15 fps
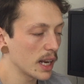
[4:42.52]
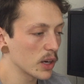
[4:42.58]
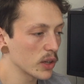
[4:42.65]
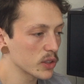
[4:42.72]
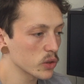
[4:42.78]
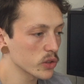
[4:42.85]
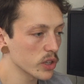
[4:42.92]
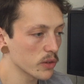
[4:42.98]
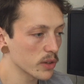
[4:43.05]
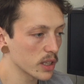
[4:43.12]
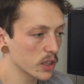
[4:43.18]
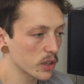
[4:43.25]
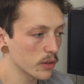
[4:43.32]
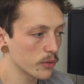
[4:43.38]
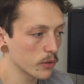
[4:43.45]
It's also
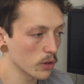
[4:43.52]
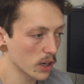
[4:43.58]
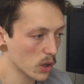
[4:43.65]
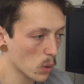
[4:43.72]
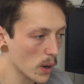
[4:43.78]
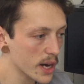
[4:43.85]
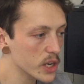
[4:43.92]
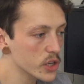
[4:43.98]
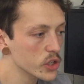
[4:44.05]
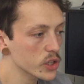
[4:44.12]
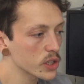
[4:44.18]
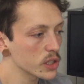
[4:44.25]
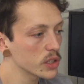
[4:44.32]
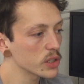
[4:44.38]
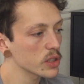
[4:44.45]
really good for
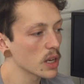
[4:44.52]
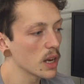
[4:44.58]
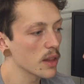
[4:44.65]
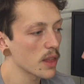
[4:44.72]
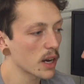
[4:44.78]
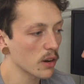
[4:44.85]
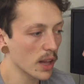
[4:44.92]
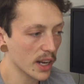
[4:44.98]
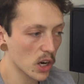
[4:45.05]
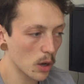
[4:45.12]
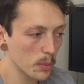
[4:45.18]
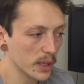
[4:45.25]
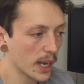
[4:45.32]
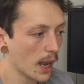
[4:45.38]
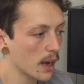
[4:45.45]
equations that are like
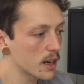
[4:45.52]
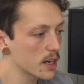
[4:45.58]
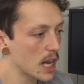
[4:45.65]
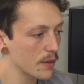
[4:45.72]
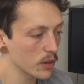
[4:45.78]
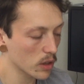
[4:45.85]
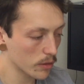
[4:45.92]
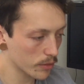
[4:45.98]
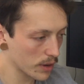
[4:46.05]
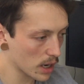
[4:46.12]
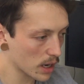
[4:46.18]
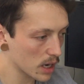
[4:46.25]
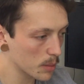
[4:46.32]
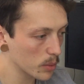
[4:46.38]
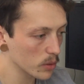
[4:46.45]
complicated and have a lot of
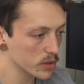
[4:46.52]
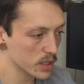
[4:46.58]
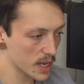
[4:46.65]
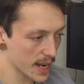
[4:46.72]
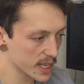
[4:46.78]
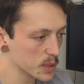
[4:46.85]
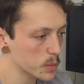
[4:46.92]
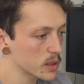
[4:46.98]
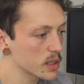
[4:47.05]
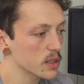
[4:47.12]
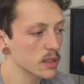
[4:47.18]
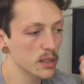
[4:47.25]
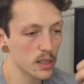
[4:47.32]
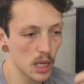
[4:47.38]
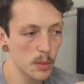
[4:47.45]
variables and
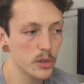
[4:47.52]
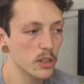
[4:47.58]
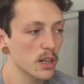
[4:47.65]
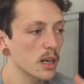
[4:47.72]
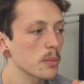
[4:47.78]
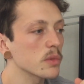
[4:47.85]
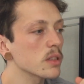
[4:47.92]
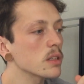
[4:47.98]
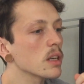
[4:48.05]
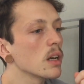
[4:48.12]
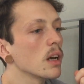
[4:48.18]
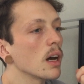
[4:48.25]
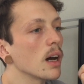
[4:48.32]
exponents and subscripts.